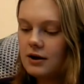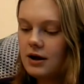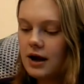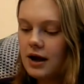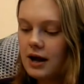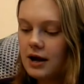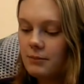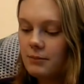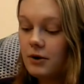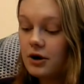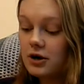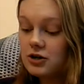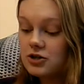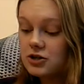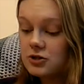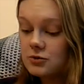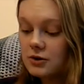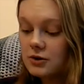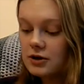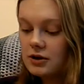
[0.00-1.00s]
uh,
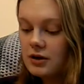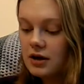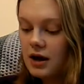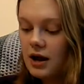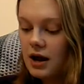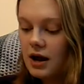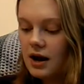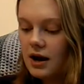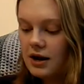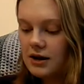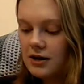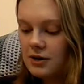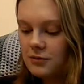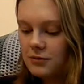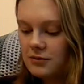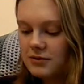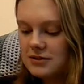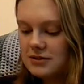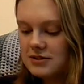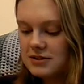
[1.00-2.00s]
March's one, and it
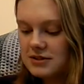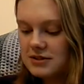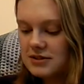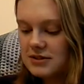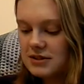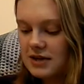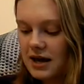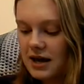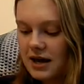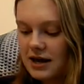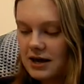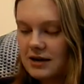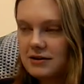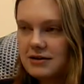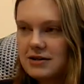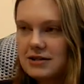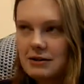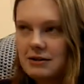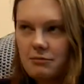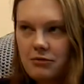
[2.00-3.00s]
was uh,
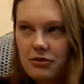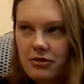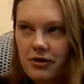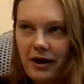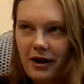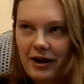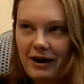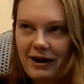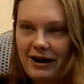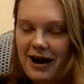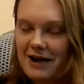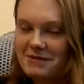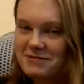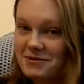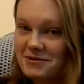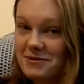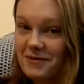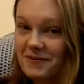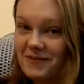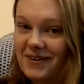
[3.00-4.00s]
something, I can't
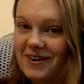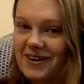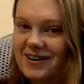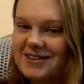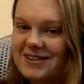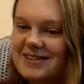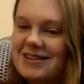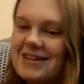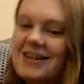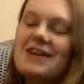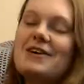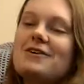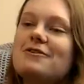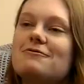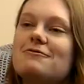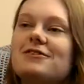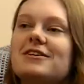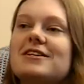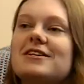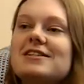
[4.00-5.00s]
remember what,
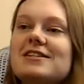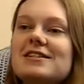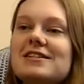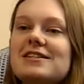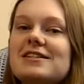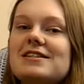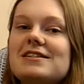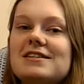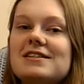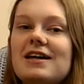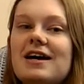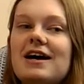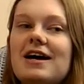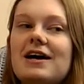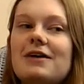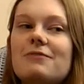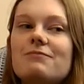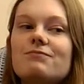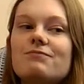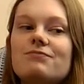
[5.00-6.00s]
versus,
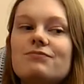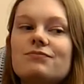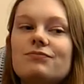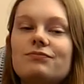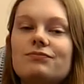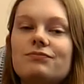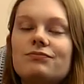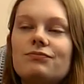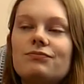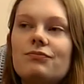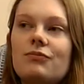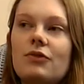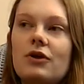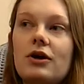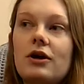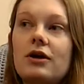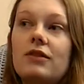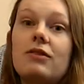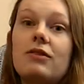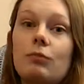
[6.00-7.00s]
um,
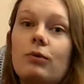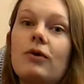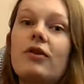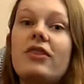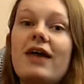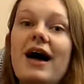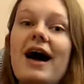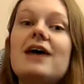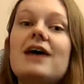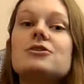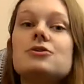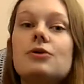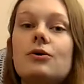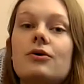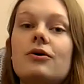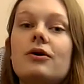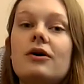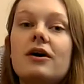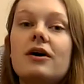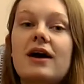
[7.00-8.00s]
well, that
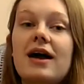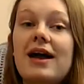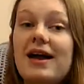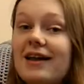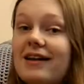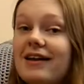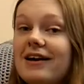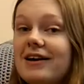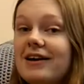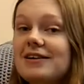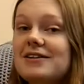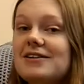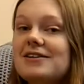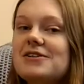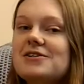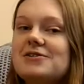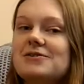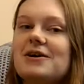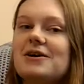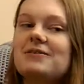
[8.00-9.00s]
or Alien.
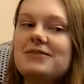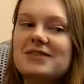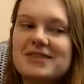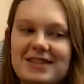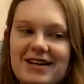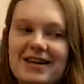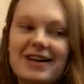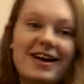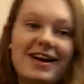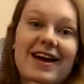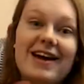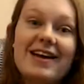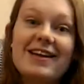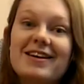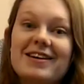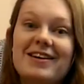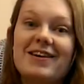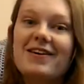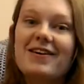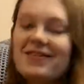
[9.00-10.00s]
So I was like,
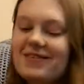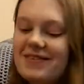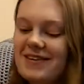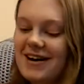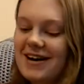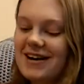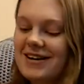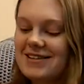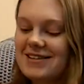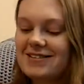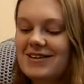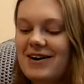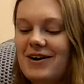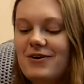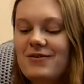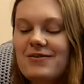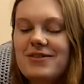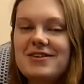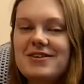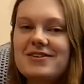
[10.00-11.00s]
Alien all the way, so I
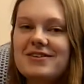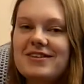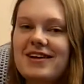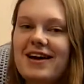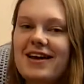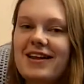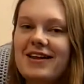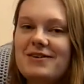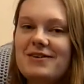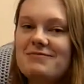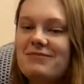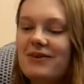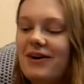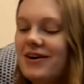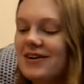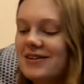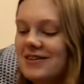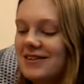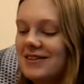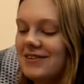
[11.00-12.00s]
hope they do an Alien
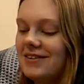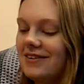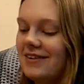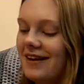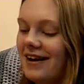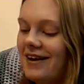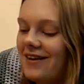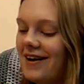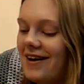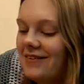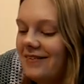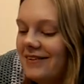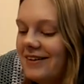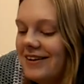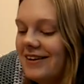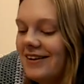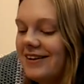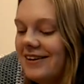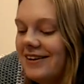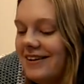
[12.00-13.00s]
box, I'll totally get that
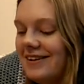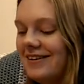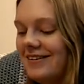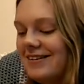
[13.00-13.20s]
one.